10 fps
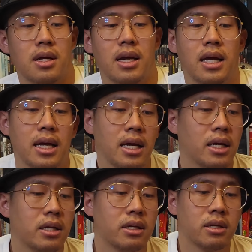
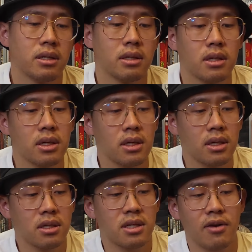And
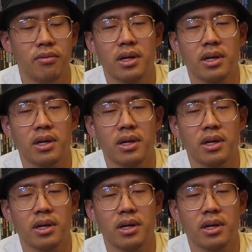aside from the